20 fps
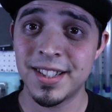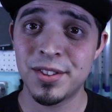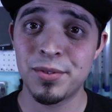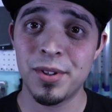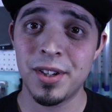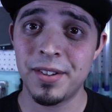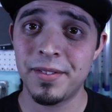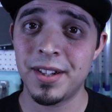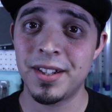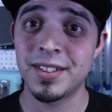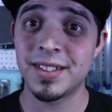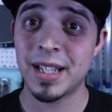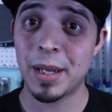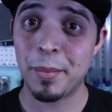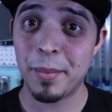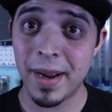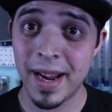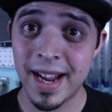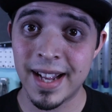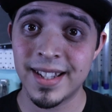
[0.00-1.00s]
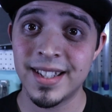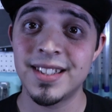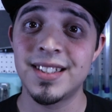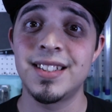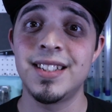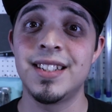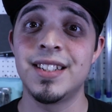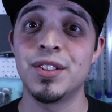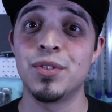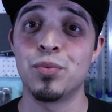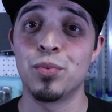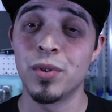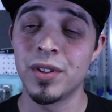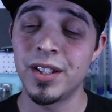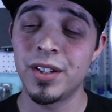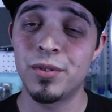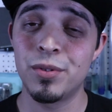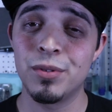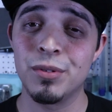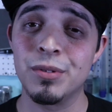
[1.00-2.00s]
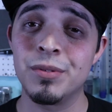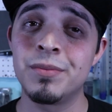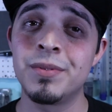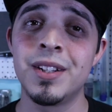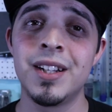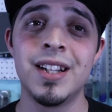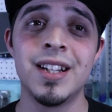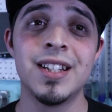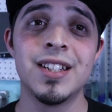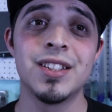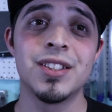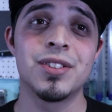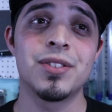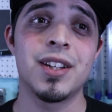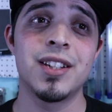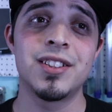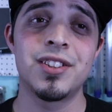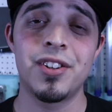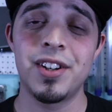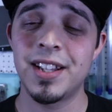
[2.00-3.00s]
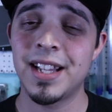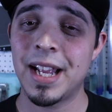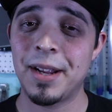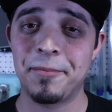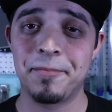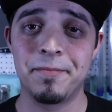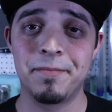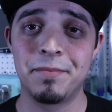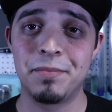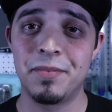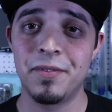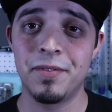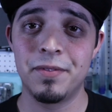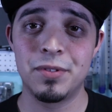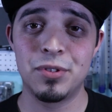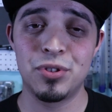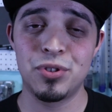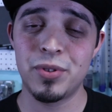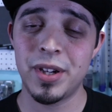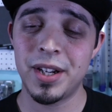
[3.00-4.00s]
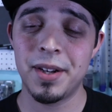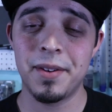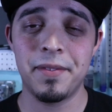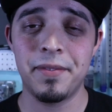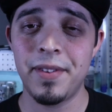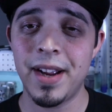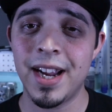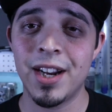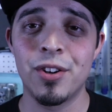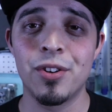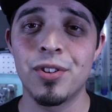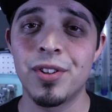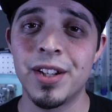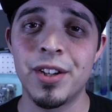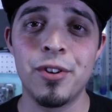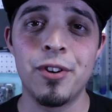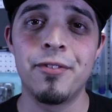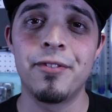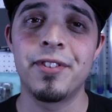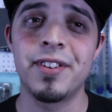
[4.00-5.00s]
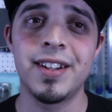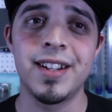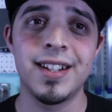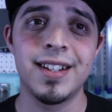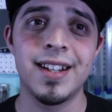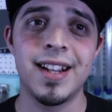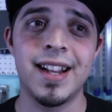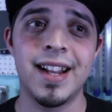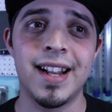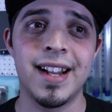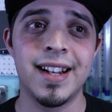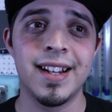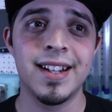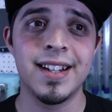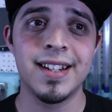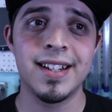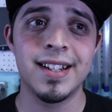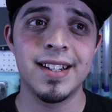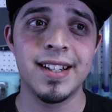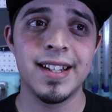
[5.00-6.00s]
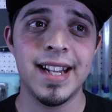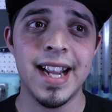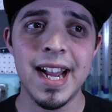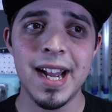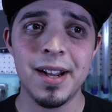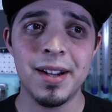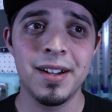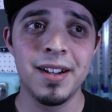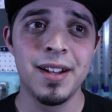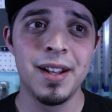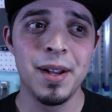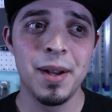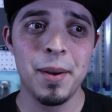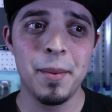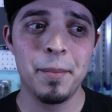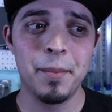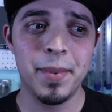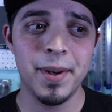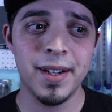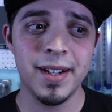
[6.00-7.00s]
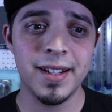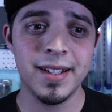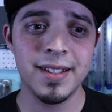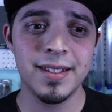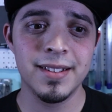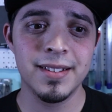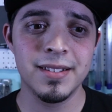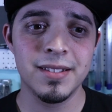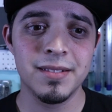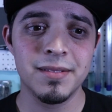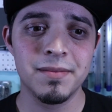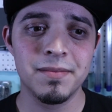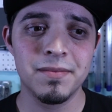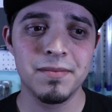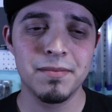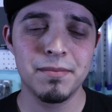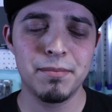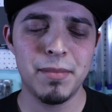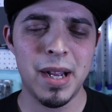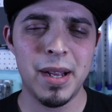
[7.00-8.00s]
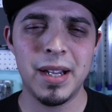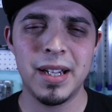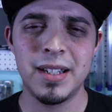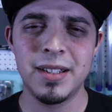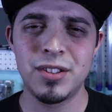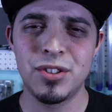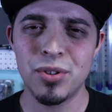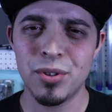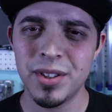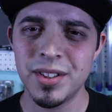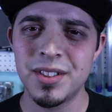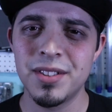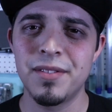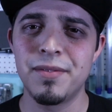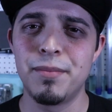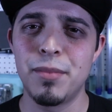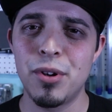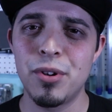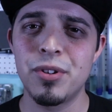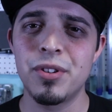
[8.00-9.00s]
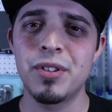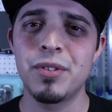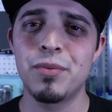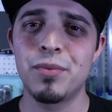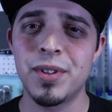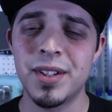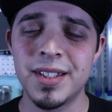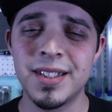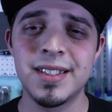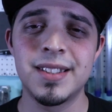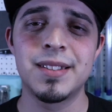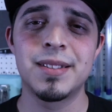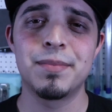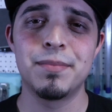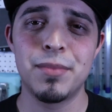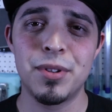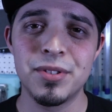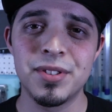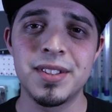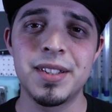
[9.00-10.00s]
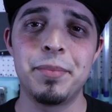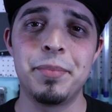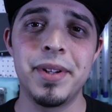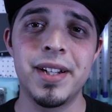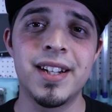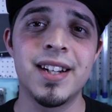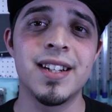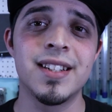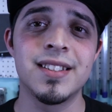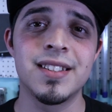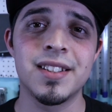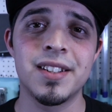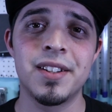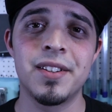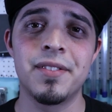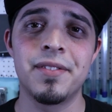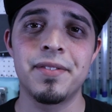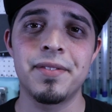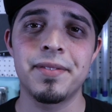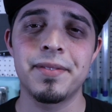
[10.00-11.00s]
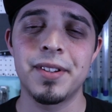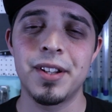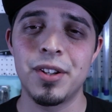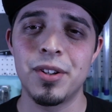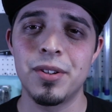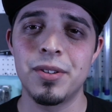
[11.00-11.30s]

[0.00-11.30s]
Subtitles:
S12, I was like, man, this thing is really cool. So I started, like, straight up fangirling over it. And, yeah. But my choice of motor was mostly because of, you